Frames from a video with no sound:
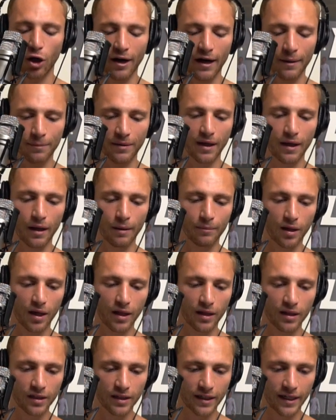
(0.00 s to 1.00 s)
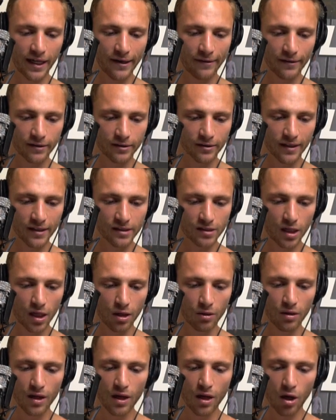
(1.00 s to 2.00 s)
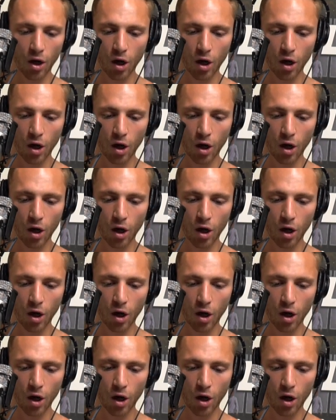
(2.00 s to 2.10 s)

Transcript: All right, I'm I'm killing the character. Let's go.